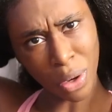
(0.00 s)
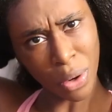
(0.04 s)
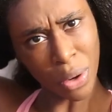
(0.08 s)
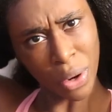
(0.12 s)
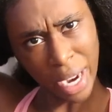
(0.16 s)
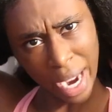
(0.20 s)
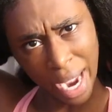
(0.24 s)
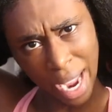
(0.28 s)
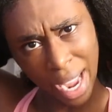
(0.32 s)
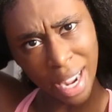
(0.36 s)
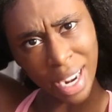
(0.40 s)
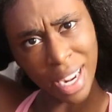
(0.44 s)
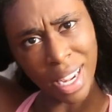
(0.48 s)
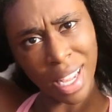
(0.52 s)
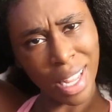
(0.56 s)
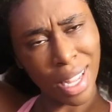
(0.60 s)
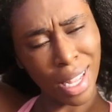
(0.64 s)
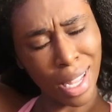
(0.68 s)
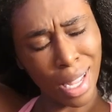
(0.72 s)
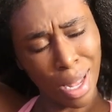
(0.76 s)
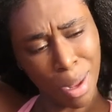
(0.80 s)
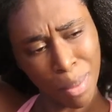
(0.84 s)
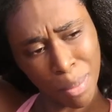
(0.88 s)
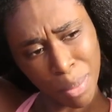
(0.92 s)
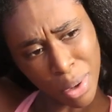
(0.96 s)
create a
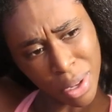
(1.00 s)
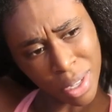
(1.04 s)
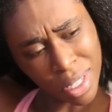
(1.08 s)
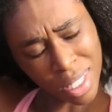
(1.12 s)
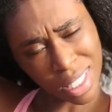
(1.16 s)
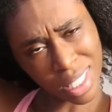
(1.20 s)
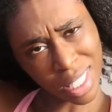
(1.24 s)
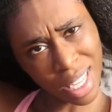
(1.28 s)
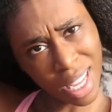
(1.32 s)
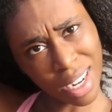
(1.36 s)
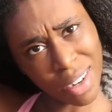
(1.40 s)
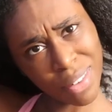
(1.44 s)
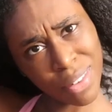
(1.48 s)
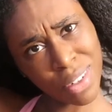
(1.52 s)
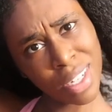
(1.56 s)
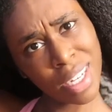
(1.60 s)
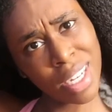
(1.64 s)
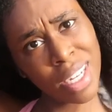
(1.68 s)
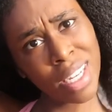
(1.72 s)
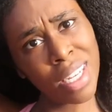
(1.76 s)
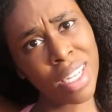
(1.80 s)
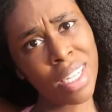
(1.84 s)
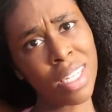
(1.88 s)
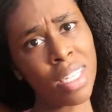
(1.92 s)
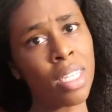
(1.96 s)
lump on the side of your
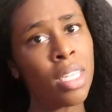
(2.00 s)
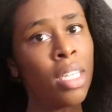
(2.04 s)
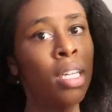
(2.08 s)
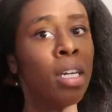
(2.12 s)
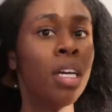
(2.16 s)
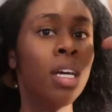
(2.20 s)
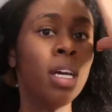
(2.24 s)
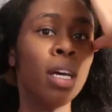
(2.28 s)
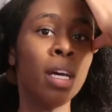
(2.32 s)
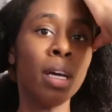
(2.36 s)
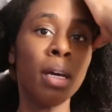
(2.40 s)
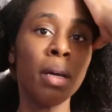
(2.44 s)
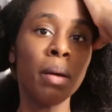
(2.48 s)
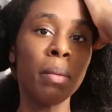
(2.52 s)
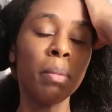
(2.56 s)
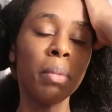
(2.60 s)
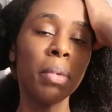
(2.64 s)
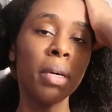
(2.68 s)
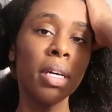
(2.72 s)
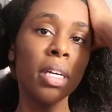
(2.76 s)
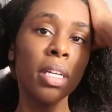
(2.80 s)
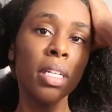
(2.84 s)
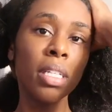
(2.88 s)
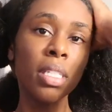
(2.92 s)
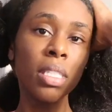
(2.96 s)
head. But